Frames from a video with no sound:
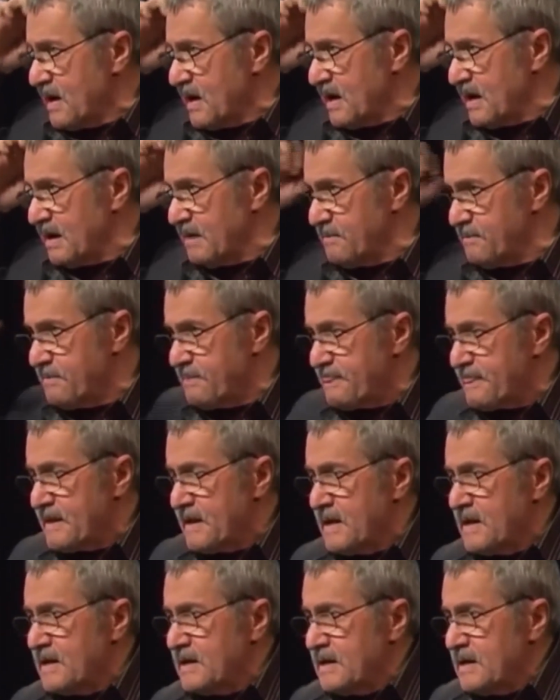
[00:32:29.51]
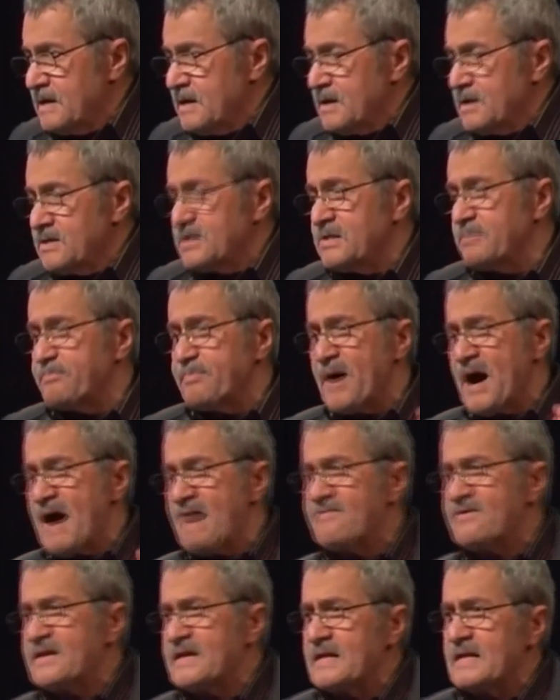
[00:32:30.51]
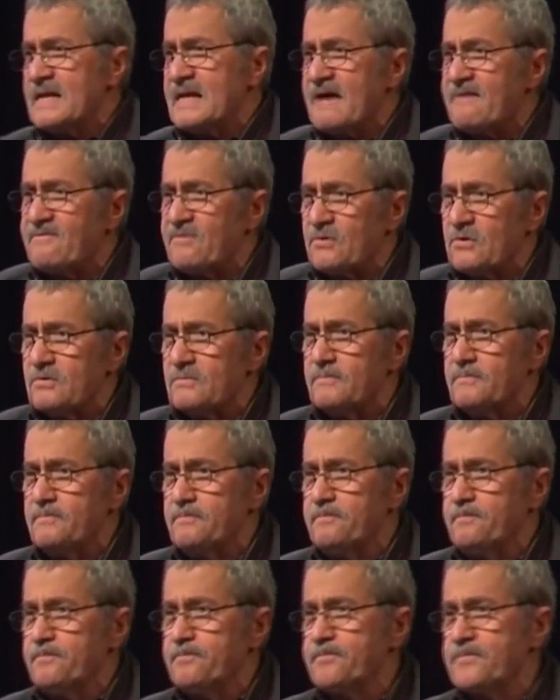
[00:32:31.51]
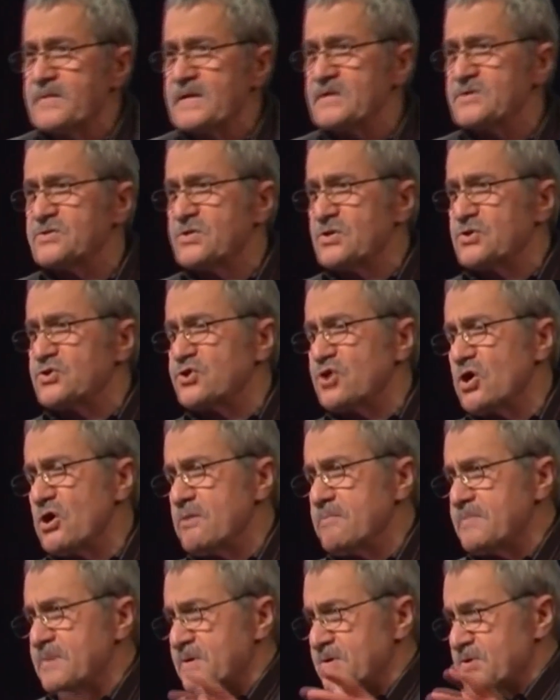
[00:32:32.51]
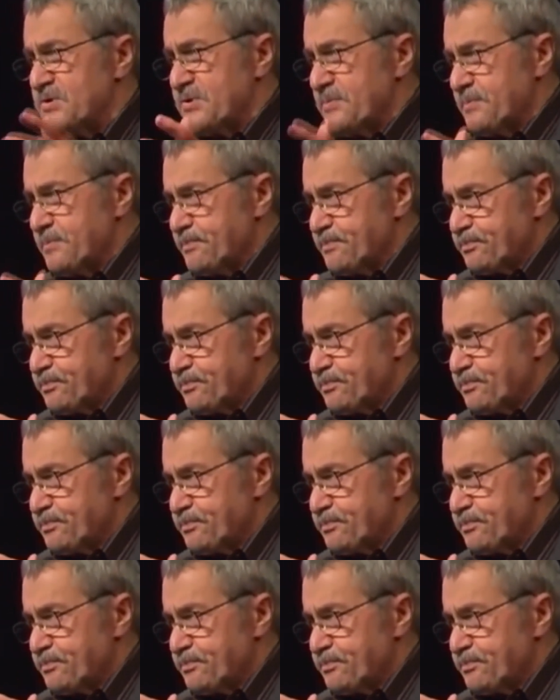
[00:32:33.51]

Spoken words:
The poverty level is determined